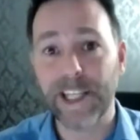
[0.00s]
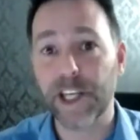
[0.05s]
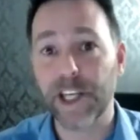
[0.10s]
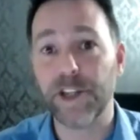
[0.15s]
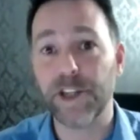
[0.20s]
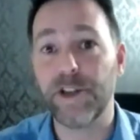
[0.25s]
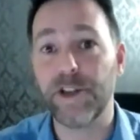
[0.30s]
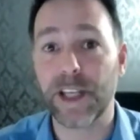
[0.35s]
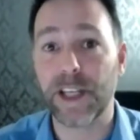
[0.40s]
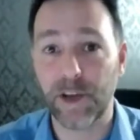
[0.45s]
And you
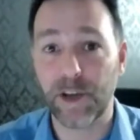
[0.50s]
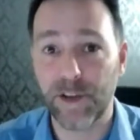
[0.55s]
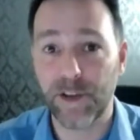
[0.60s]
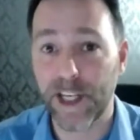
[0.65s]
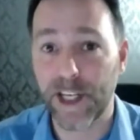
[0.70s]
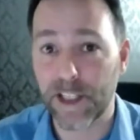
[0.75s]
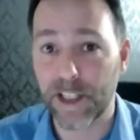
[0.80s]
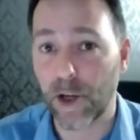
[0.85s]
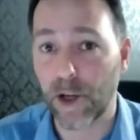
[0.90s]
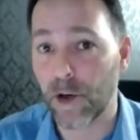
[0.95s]
can use
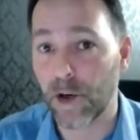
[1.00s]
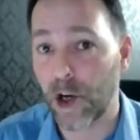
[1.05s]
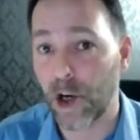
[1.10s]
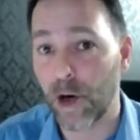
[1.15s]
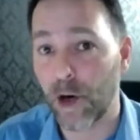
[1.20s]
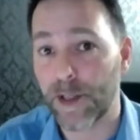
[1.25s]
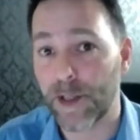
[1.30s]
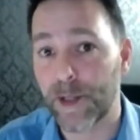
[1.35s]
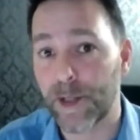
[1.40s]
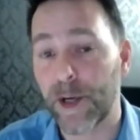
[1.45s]

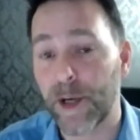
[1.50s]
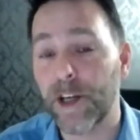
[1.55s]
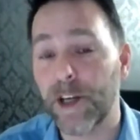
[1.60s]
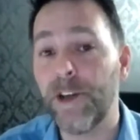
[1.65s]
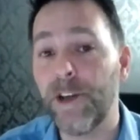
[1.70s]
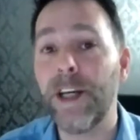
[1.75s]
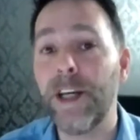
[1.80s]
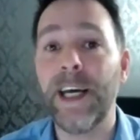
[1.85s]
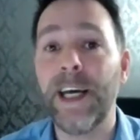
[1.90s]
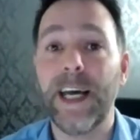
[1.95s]
littlethings.com as
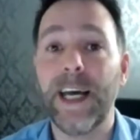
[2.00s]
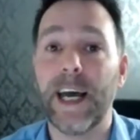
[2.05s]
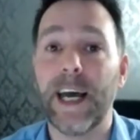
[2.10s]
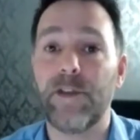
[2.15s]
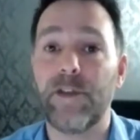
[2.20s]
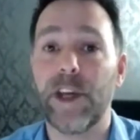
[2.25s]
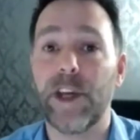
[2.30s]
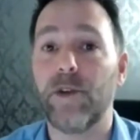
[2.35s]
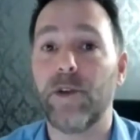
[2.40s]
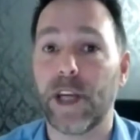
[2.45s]
well,
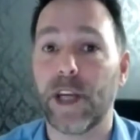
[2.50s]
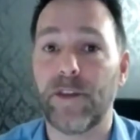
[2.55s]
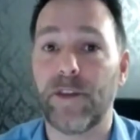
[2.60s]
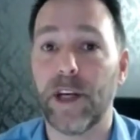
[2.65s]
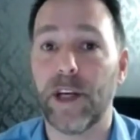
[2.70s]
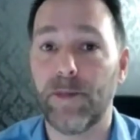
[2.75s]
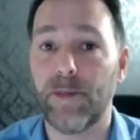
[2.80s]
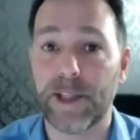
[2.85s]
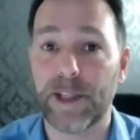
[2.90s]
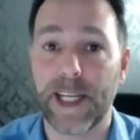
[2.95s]
and they'll give
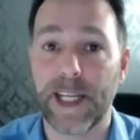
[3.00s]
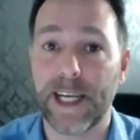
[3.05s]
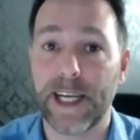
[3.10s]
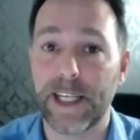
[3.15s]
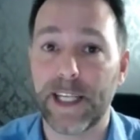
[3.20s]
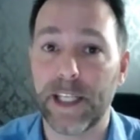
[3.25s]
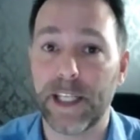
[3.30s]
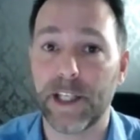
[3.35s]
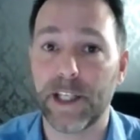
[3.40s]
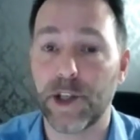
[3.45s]
you a
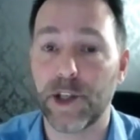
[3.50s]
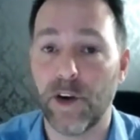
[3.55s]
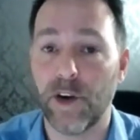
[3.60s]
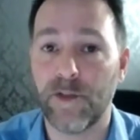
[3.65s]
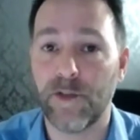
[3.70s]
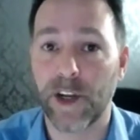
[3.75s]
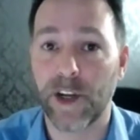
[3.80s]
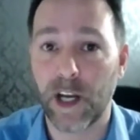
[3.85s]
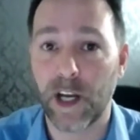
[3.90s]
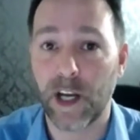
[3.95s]
percentage
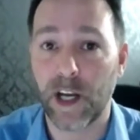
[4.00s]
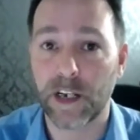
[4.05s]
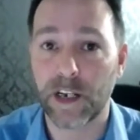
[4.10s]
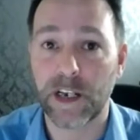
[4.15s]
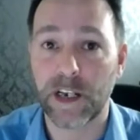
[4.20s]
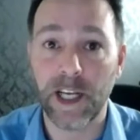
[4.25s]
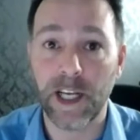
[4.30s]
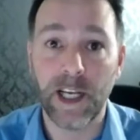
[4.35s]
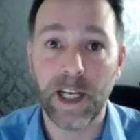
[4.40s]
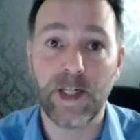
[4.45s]
of the
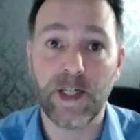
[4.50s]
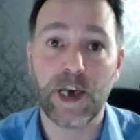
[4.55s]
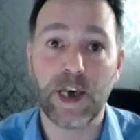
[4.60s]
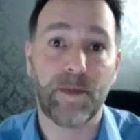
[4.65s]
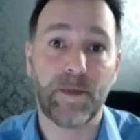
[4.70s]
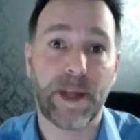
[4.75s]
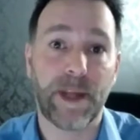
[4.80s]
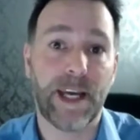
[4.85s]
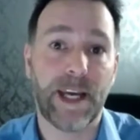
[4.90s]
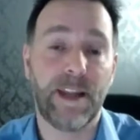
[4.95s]
cut
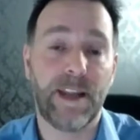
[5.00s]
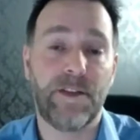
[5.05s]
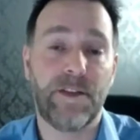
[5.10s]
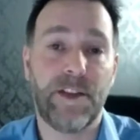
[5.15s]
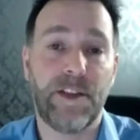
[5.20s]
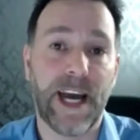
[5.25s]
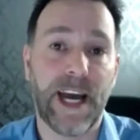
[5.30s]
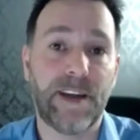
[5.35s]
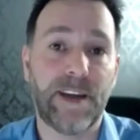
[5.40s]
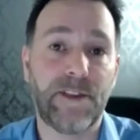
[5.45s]
from the
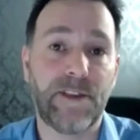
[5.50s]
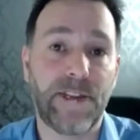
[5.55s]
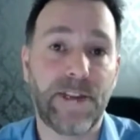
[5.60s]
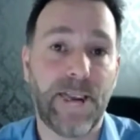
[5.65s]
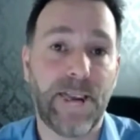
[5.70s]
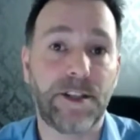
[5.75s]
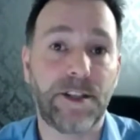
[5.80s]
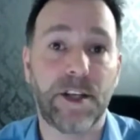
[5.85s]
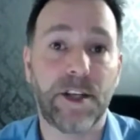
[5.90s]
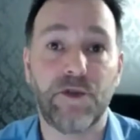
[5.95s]

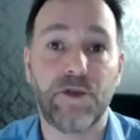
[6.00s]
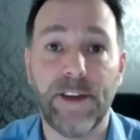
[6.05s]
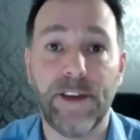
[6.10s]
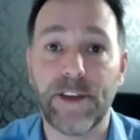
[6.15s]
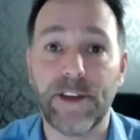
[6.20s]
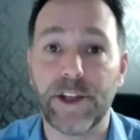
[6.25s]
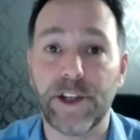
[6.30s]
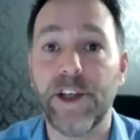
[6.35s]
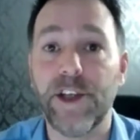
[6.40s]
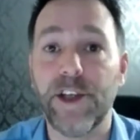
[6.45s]
advertising
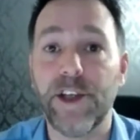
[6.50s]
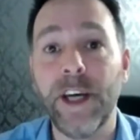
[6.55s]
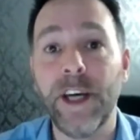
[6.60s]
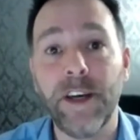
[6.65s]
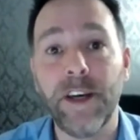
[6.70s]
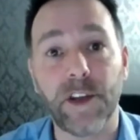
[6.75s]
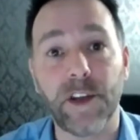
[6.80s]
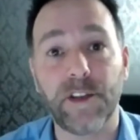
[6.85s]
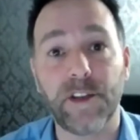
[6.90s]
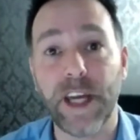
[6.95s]
revenue
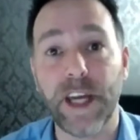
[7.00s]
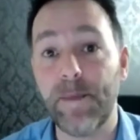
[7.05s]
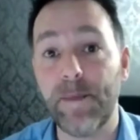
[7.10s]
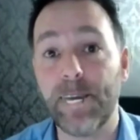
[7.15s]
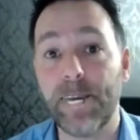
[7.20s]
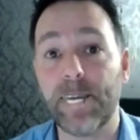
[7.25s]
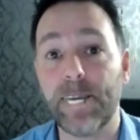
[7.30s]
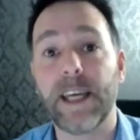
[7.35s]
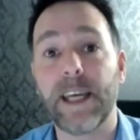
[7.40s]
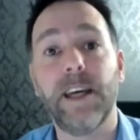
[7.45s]
that they
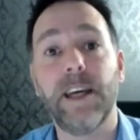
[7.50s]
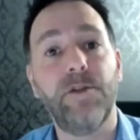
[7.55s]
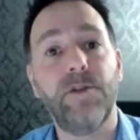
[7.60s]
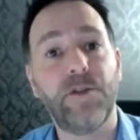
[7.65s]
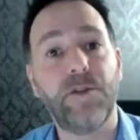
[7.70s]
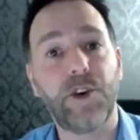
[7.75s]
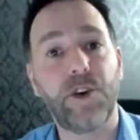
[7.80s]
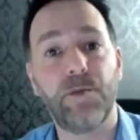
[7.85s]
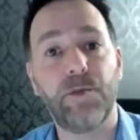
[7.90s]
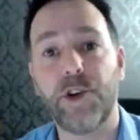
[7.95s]
make
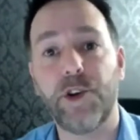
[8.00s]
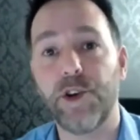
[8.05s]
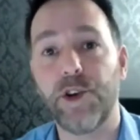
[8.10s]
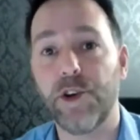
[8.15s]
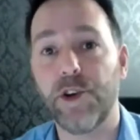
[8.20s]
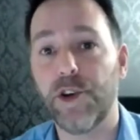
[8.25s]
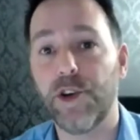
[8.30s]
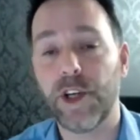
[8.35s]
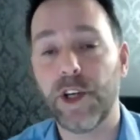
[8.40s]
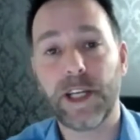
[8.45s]
from
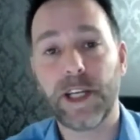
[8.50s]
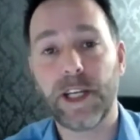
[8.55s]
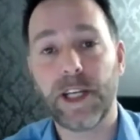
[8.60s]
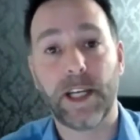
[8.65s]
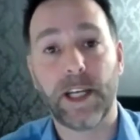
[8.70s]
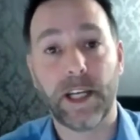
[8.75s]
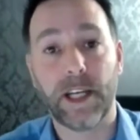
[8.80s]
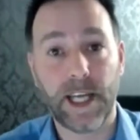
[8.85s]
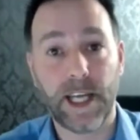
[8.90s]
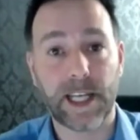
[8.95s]
your
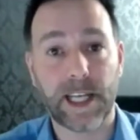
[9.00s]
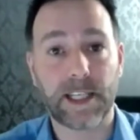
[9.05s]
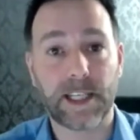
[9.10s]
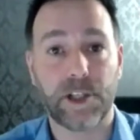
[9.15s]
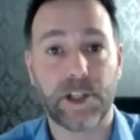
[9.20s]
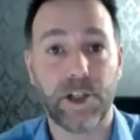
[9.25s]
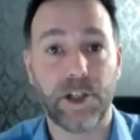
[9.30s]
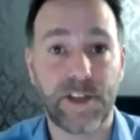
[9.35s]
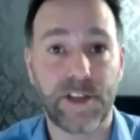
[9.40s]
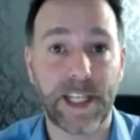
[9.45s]
kind of links
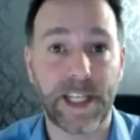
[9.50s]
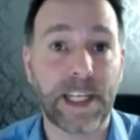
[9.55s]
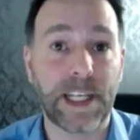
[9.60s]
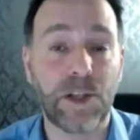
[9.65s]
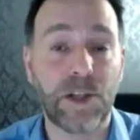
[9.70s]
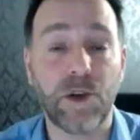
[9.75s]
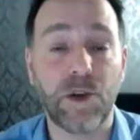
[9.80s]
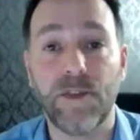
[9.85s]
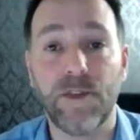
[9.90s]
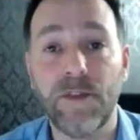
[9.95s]
that you've
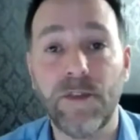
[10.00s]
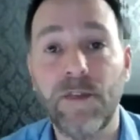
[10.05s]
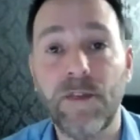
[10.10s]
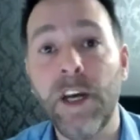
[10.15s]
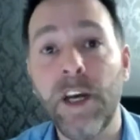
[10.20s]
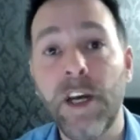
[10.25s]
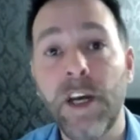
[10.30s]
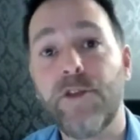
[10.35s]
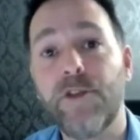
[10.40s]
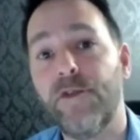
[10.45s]
sent over
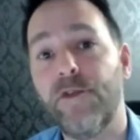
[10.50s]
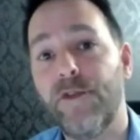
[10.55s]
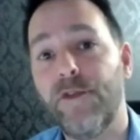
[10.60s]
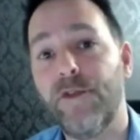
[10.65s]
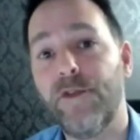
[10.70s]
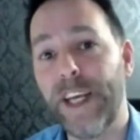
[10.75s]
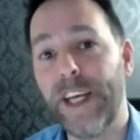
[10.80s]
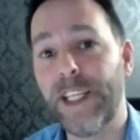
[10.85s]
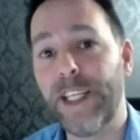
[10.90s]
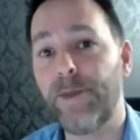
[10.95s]
from
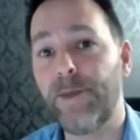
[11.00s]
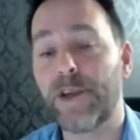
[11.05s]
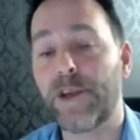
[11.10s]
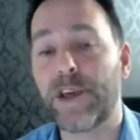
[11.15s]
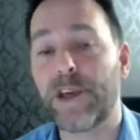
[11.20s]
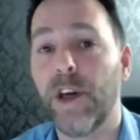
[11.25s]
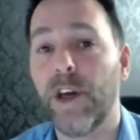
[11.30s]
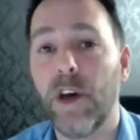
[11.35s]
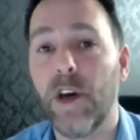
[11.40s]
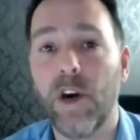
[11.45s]
Facebook
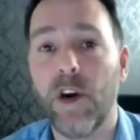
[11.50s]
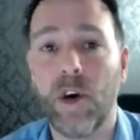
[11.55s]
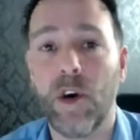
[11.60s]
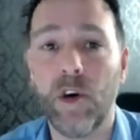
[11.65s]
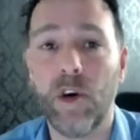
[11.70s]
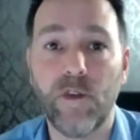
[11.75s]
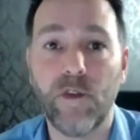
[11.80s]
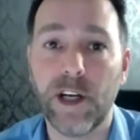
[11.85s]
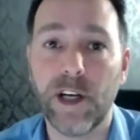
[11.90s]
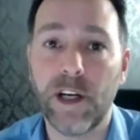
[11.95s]

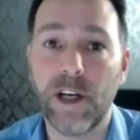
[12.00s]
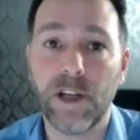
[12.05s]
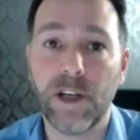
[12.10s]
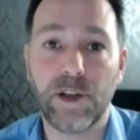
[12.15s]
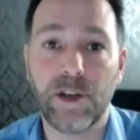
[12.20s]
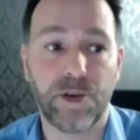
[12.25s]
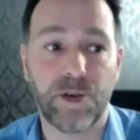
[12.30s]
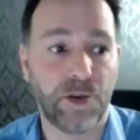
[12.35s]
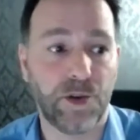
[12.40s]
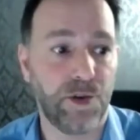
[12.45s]
over
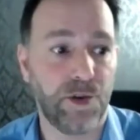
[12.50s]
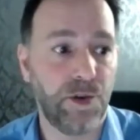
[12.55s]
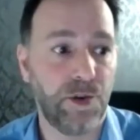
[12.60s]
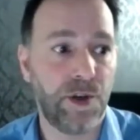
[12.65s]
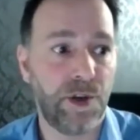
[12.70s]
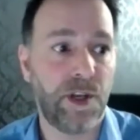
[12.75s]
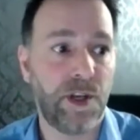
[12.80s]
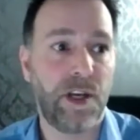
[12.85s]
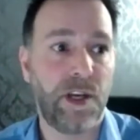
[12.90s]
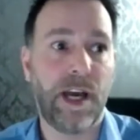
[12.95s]

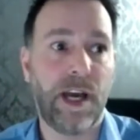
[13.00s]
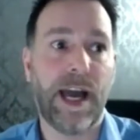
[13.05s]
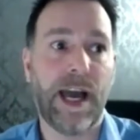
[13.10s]
to